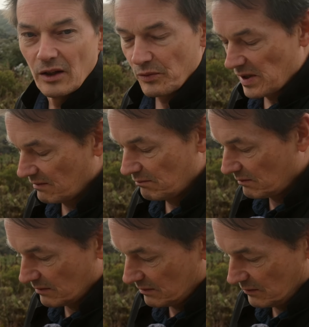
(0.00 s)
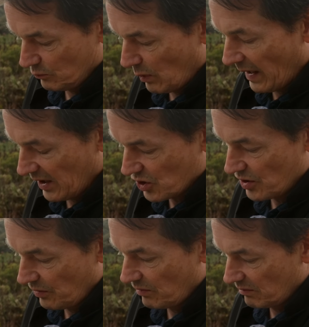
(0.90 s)
the reason why I
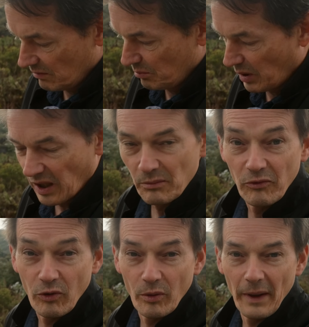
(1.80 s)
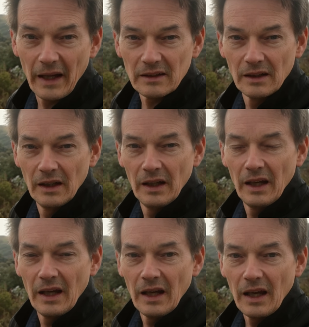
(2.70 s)
shoot medium format
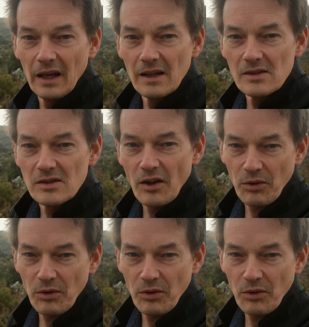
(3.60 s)
is the